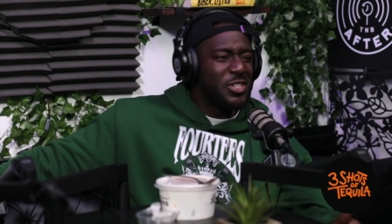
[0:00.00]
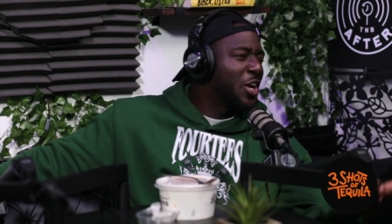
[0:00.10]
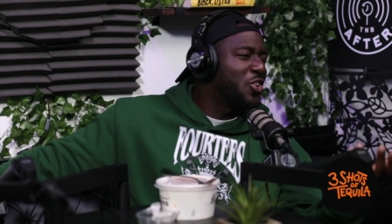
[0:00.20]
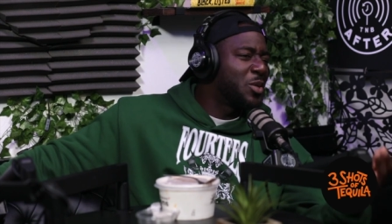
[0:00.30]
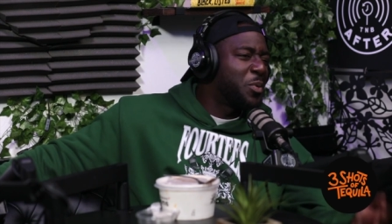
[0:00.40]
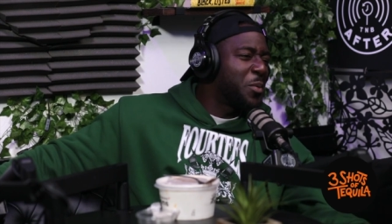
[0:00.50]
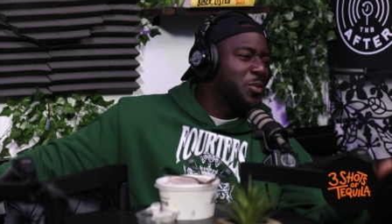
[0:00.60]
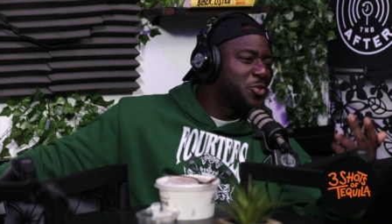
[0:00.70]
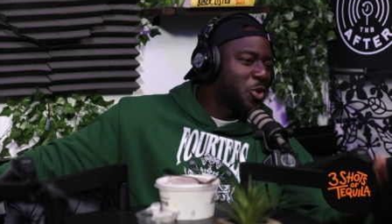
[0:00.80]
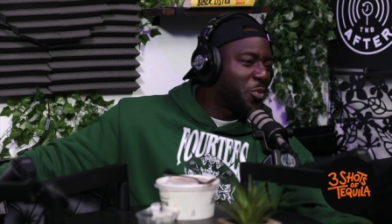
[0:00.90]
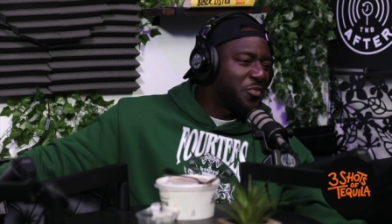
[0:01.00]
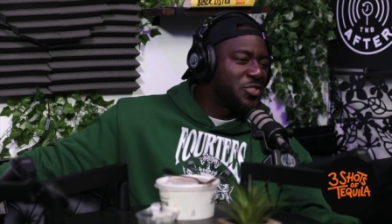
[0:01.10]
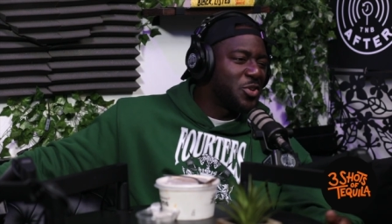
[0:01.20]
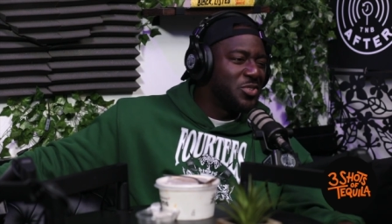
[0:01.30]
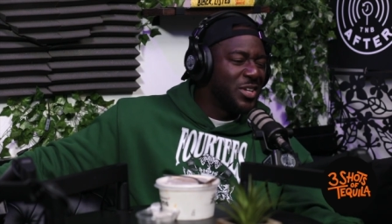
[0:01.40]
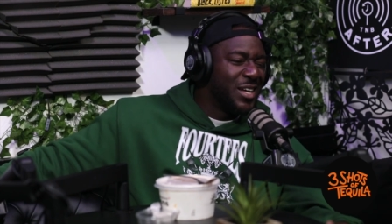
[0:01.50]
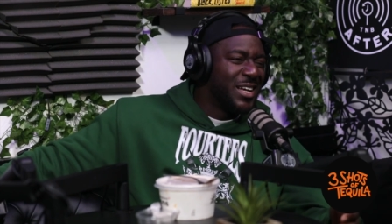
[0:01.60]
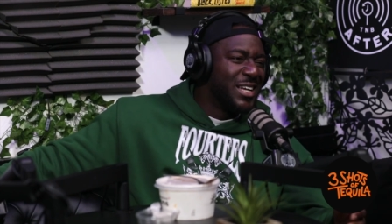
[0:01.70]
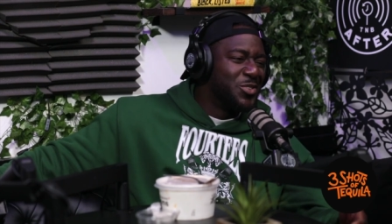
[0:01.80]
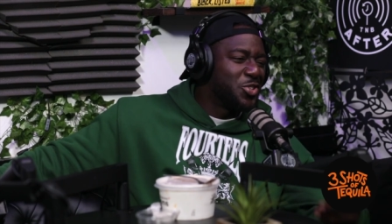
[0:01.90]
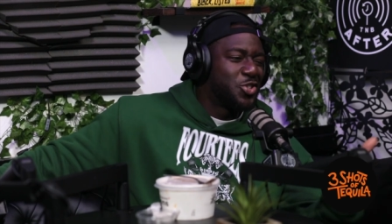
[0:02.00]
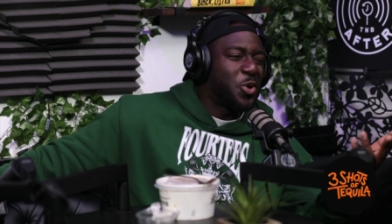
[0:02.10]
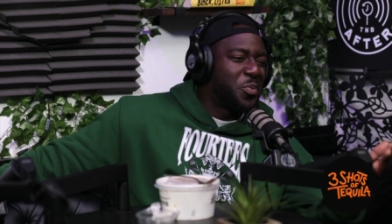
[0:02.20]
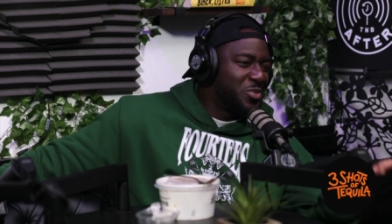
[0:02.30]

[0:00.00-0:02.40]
Because it got to the point where he was chopping for so just chopping.